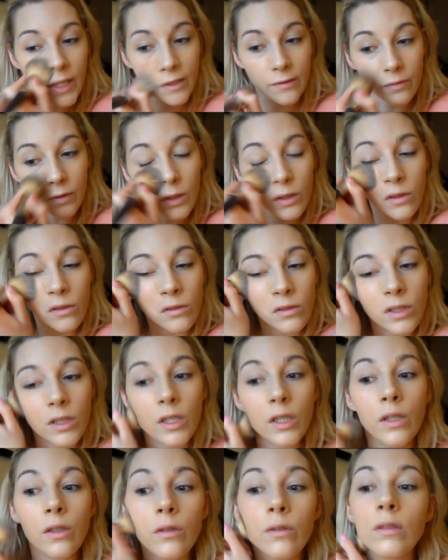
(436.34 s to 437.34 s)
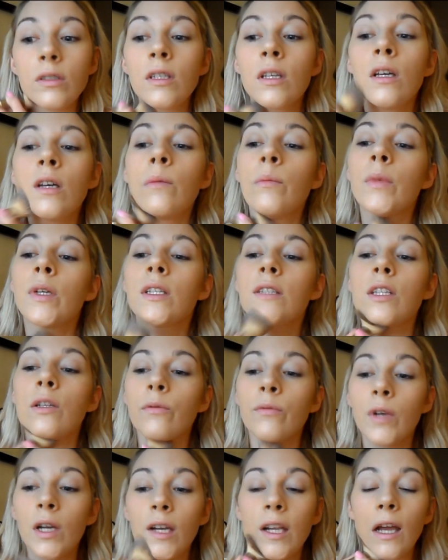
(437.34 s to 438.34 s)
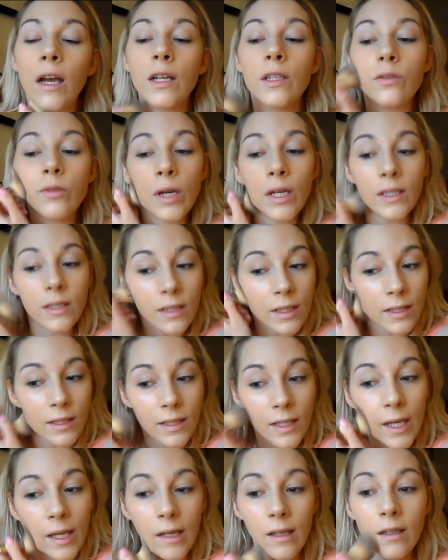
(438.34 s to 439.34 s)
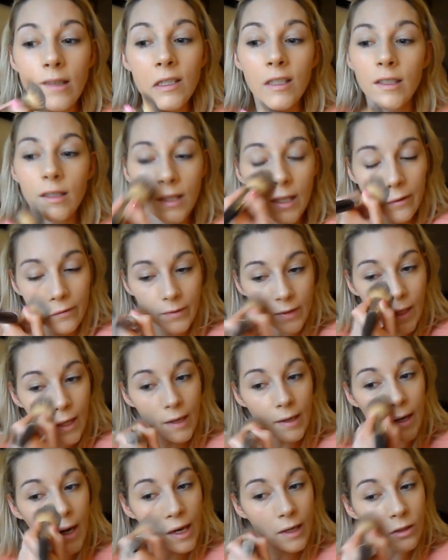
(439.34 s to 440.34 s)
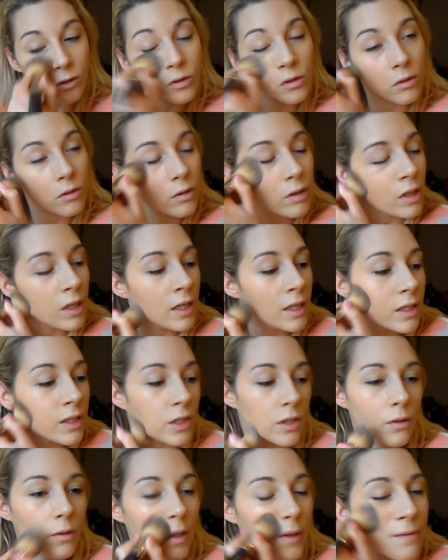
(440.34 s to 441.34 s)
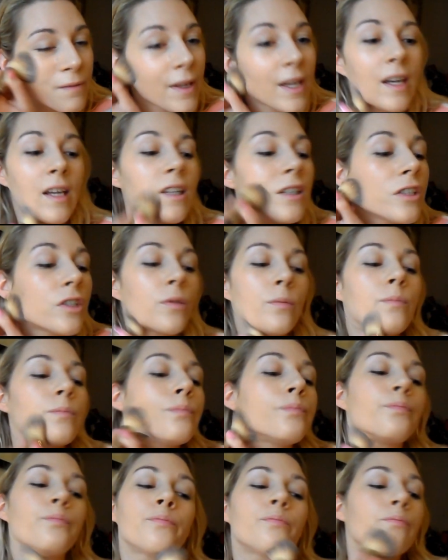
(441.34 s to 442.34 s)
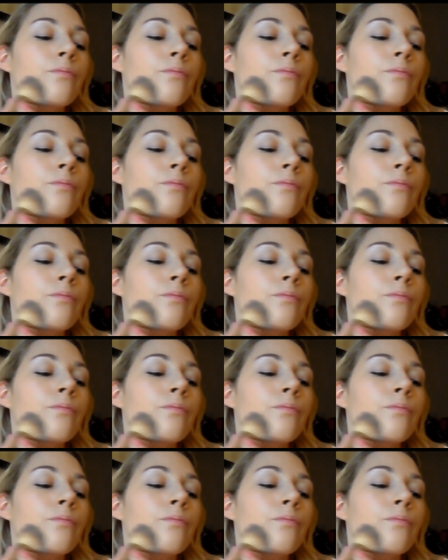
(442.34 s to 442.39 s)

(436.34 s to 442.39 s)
base for you to use, because it really hydrates the skin and just gives that natural dewy finish.